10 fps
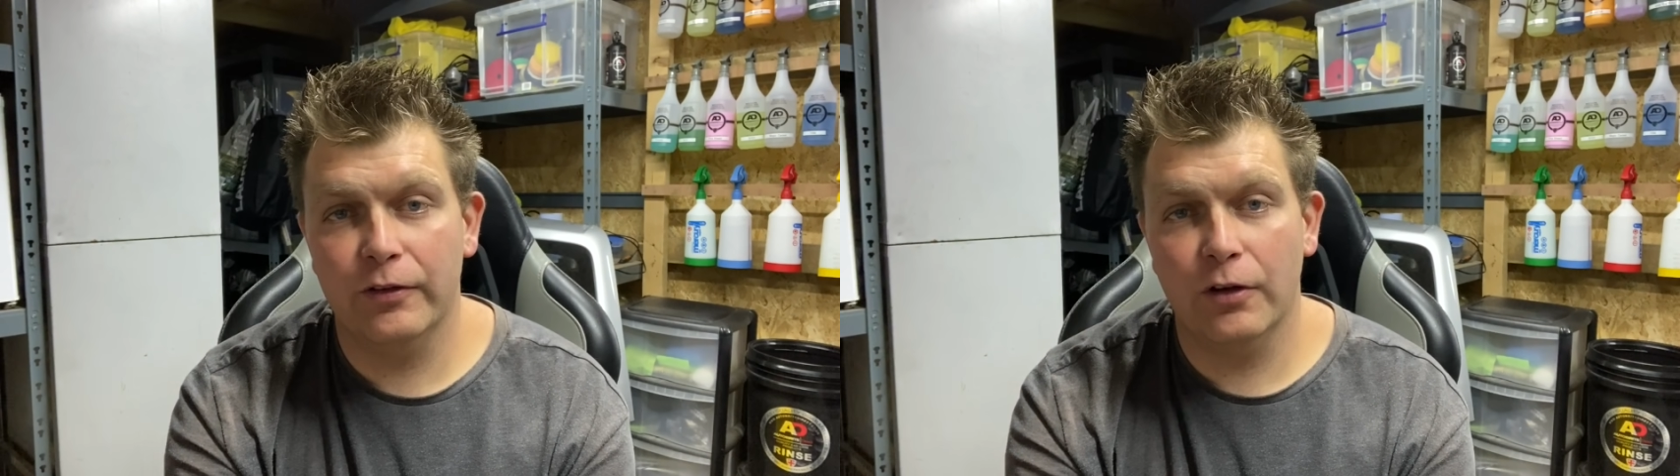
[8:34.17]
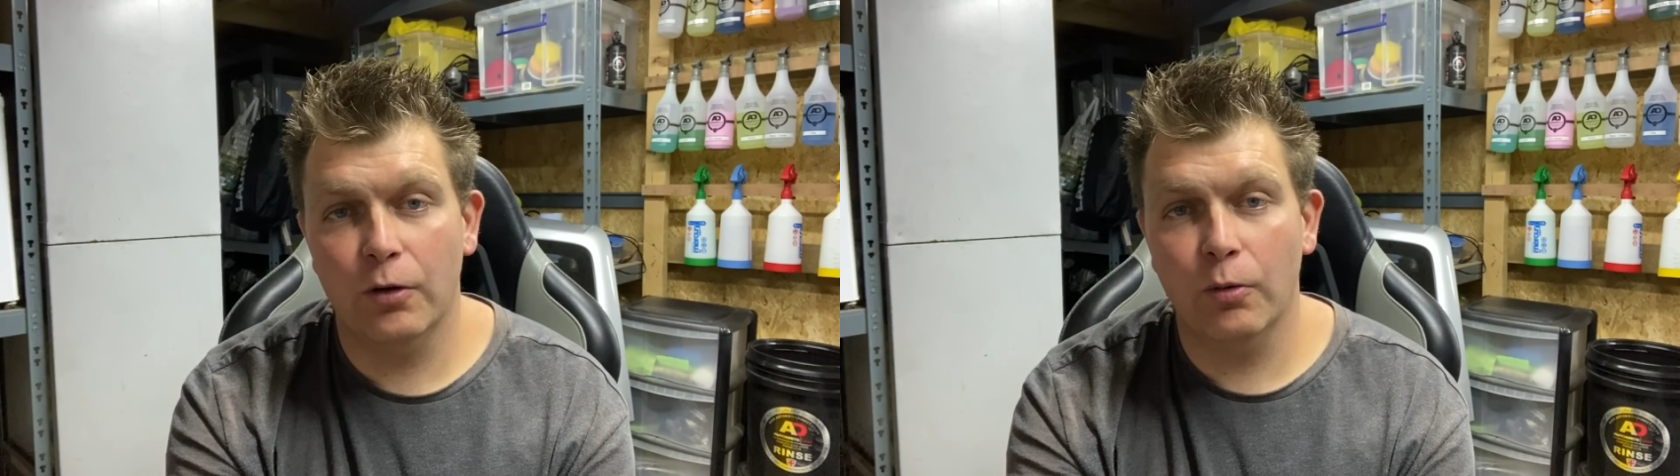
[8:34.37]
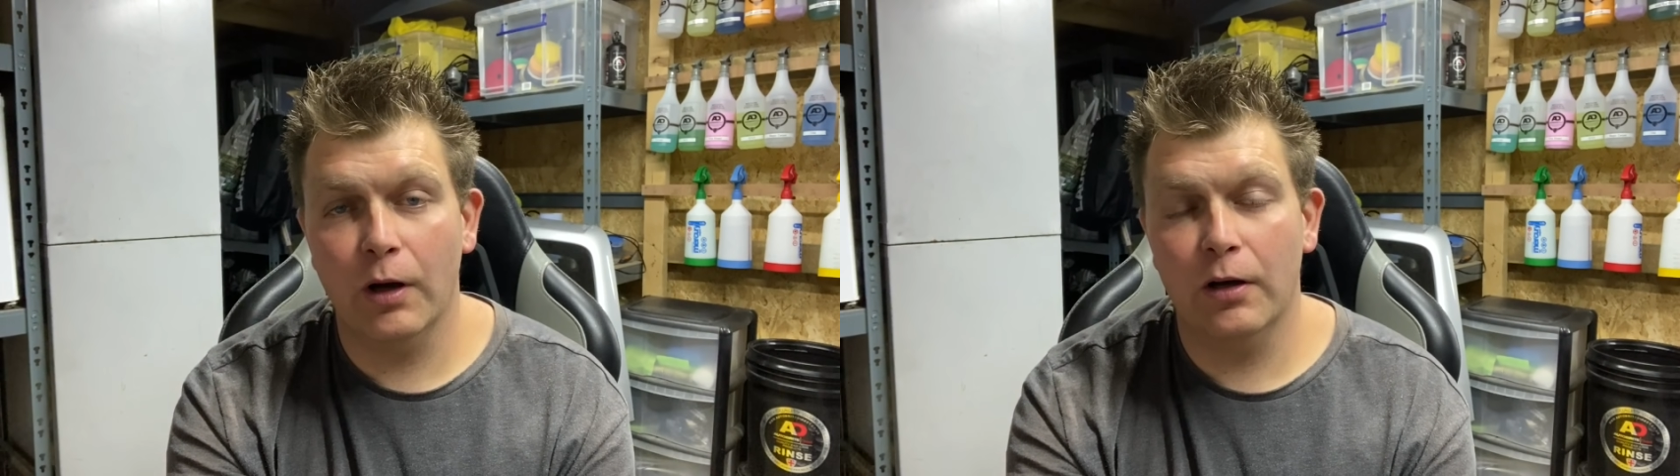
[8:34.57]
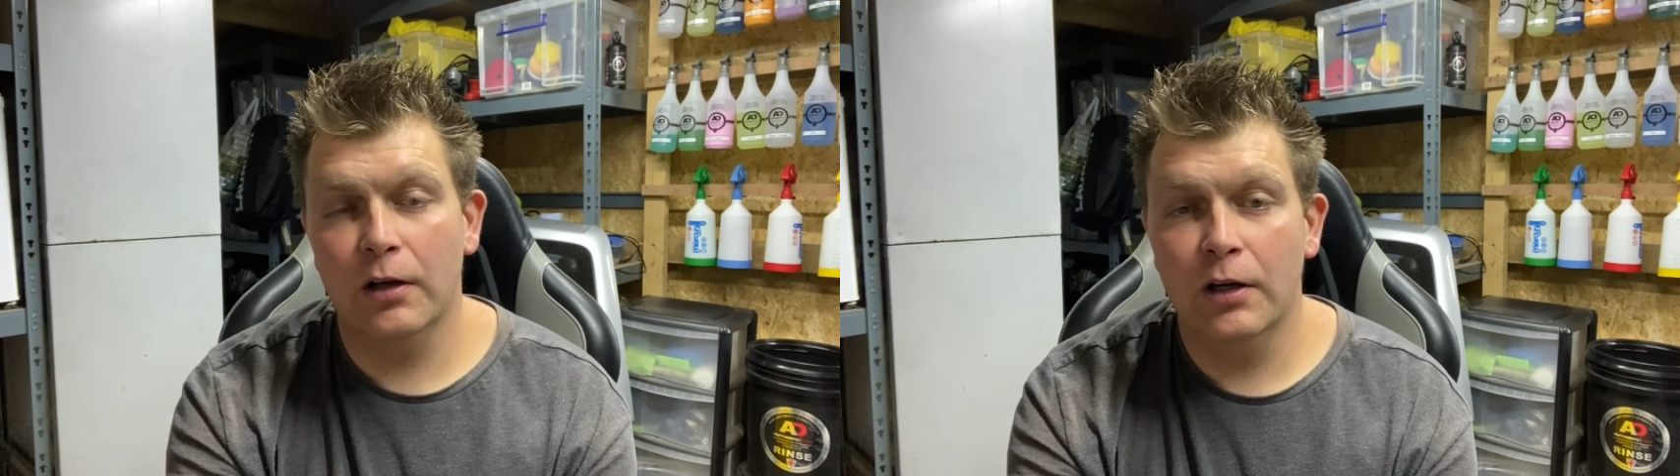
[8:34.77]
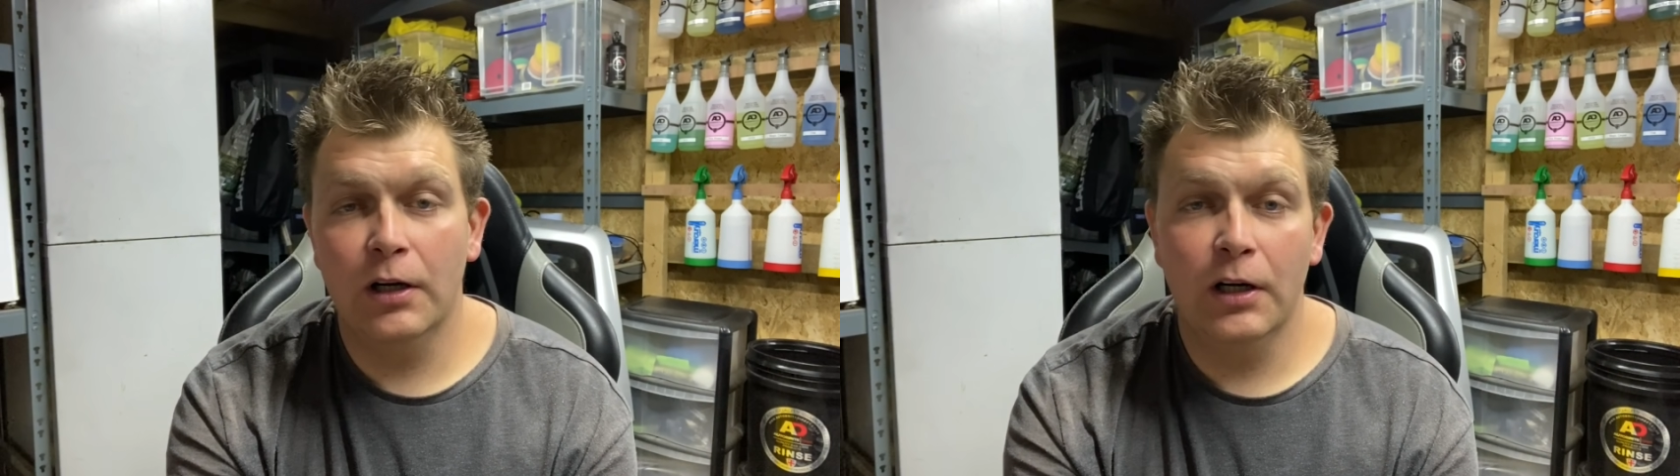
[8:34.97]
So
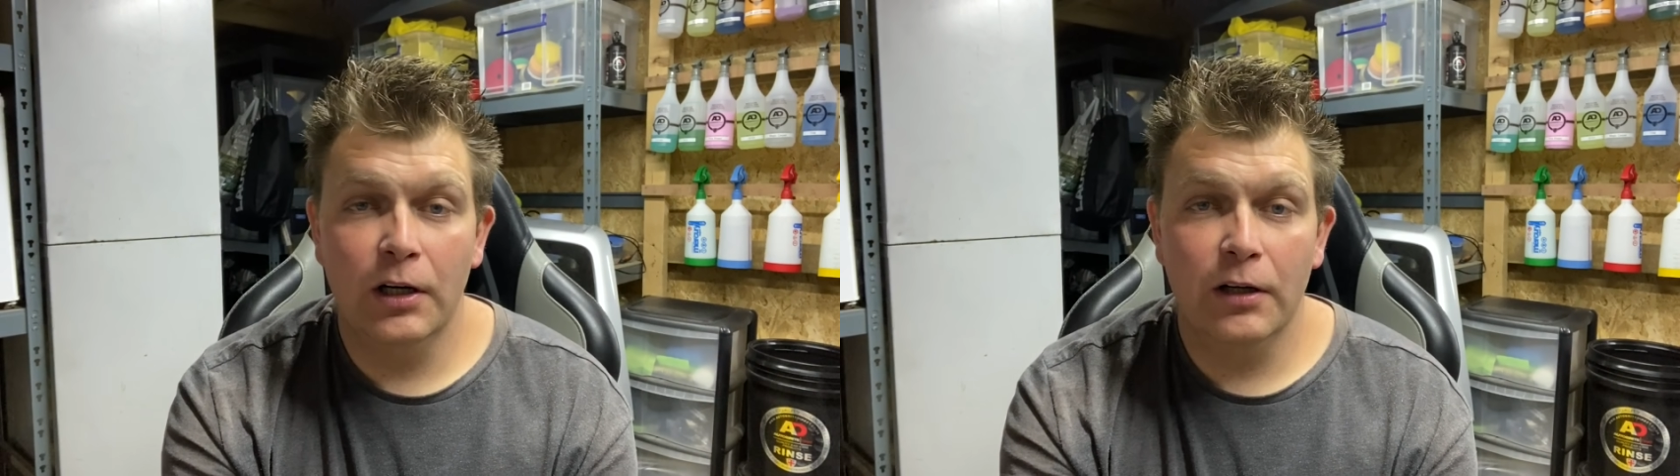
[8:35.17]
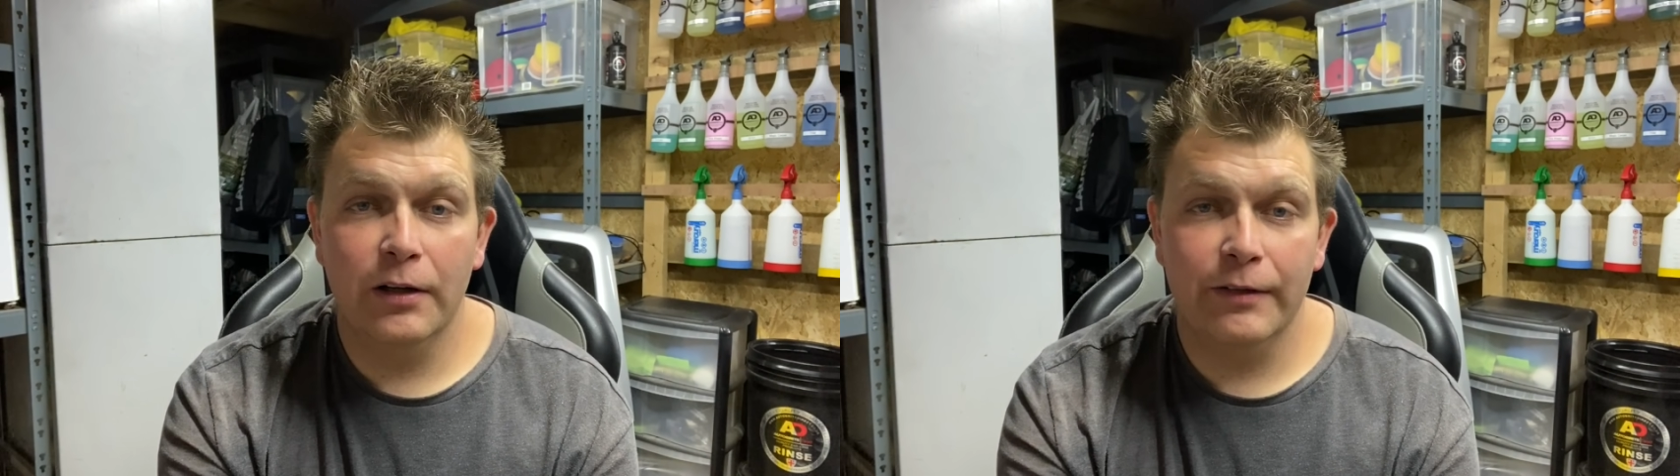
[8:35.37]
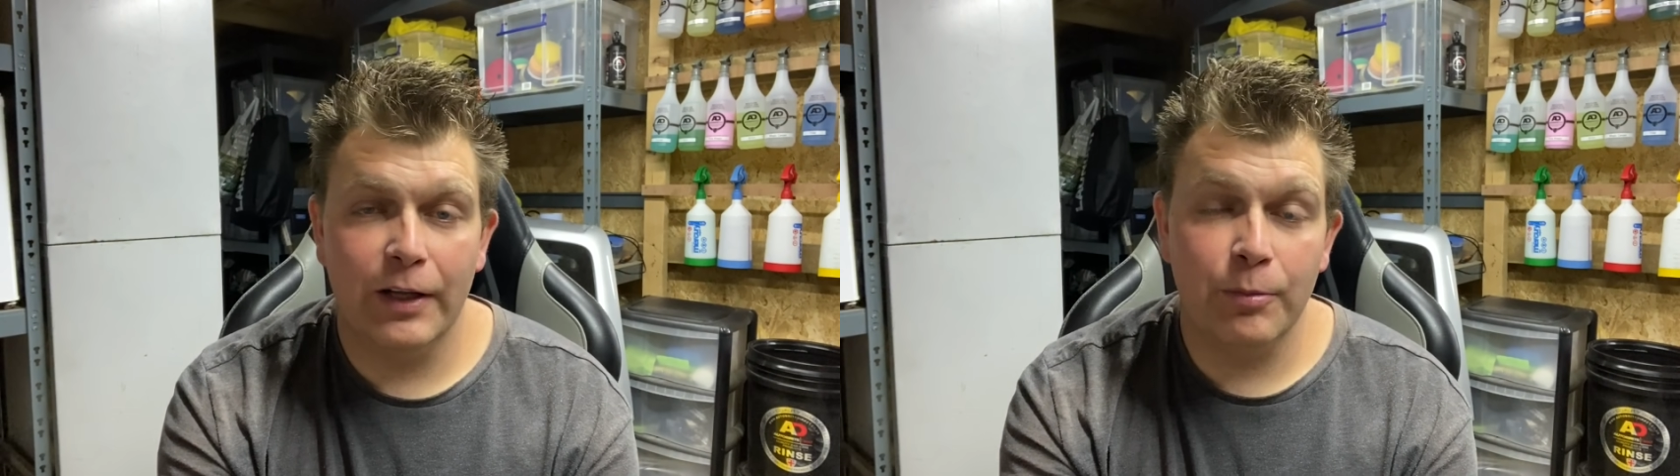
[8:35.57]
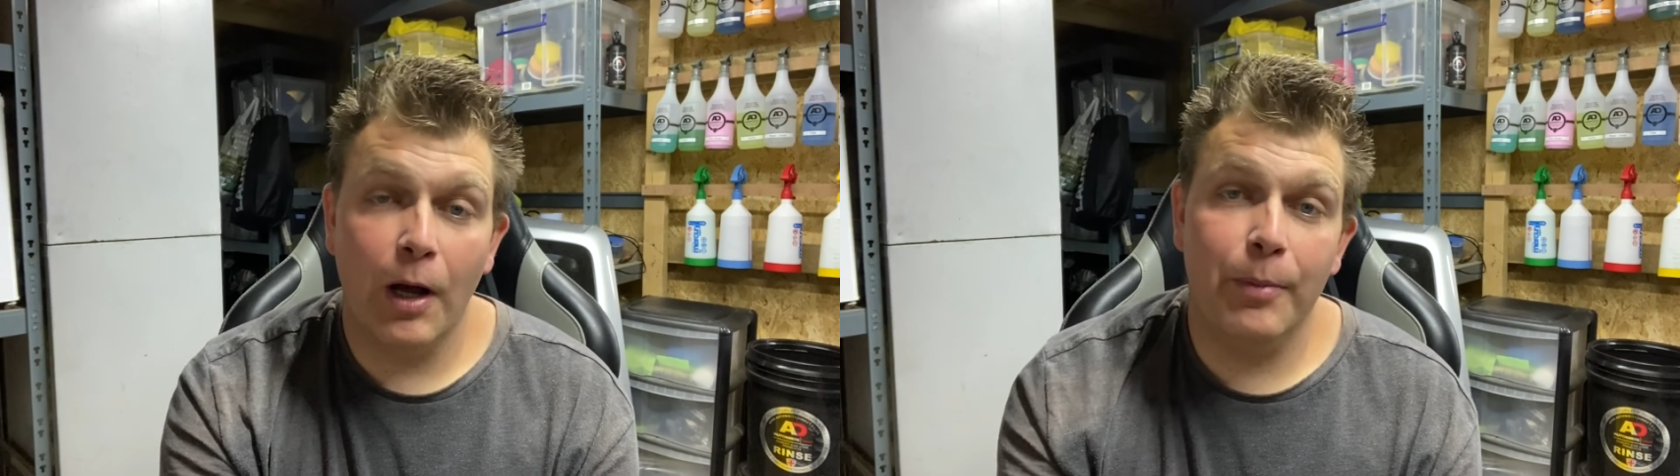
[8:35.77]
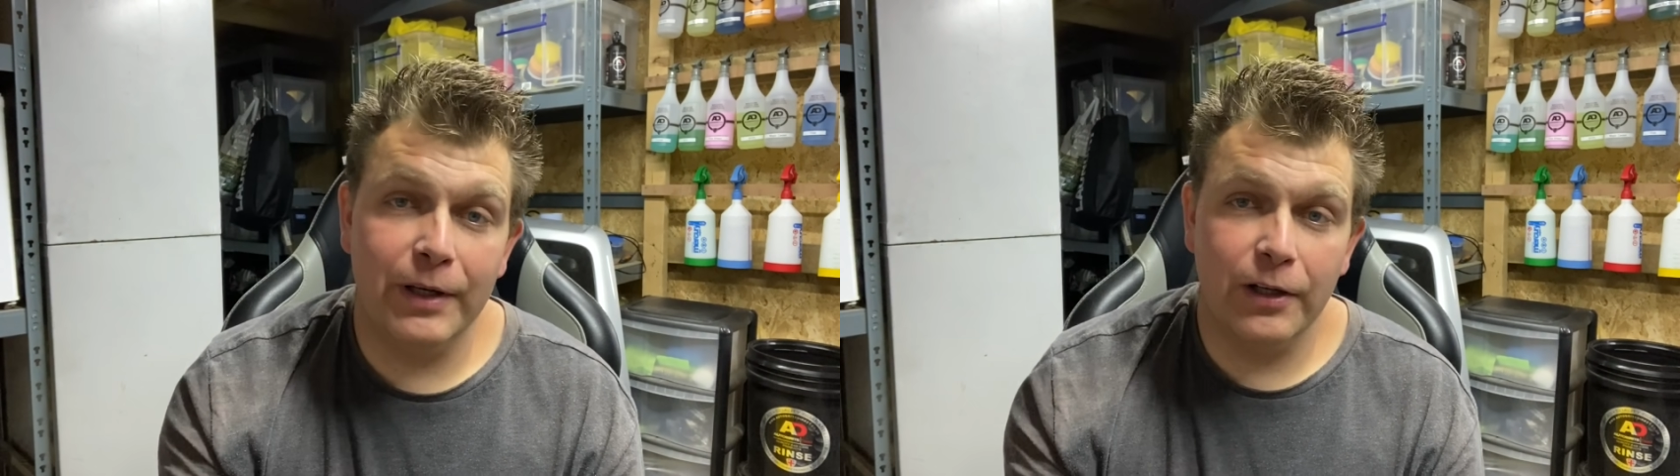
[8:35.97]
that's
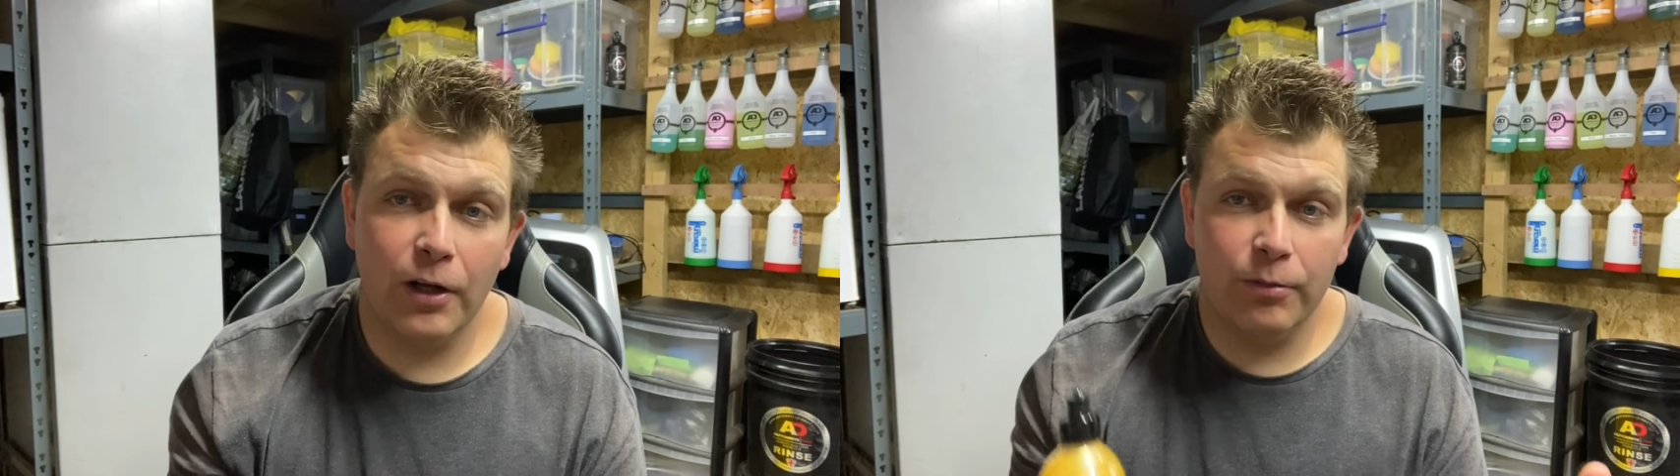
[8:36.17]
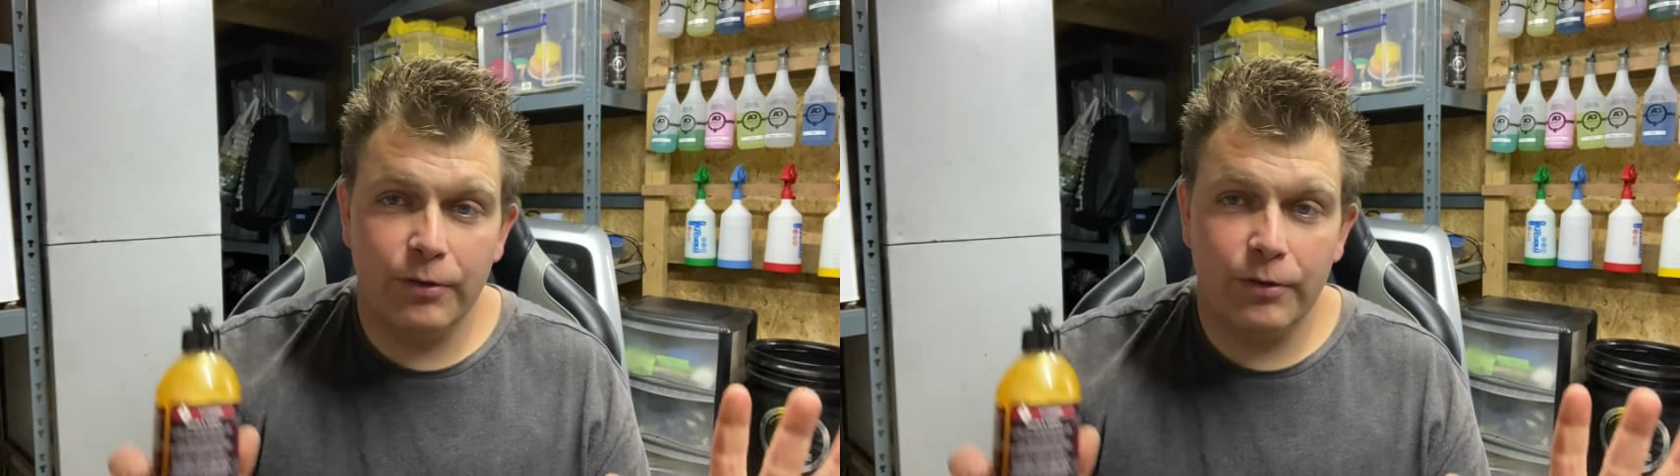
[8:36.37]
my opinion, though.